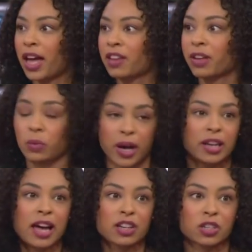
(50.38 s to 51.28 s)
have a white
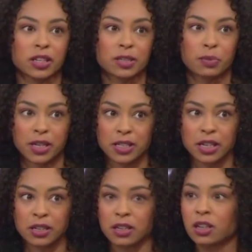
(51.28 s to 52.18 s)
nationalist
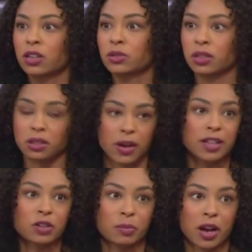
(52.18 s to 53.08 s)
president who's a
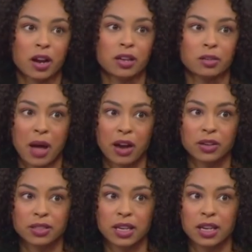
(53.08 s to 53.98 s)
threat to American
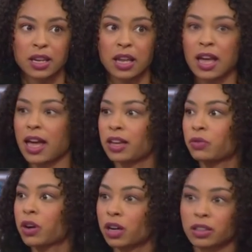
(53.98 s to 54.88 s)
democracy, and
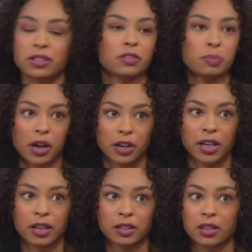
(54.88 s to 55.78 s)
regardless of
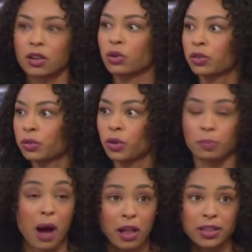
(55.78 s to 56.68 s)
party or, or
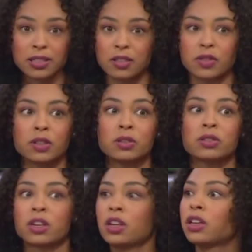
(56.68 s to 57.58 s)
policy
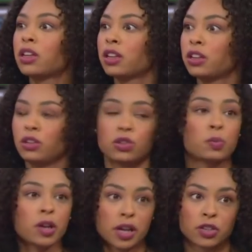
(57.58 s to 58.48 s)
views, you should
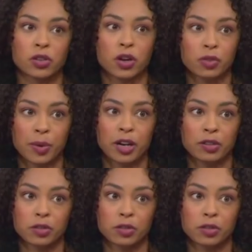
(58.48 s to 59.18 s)
put country over party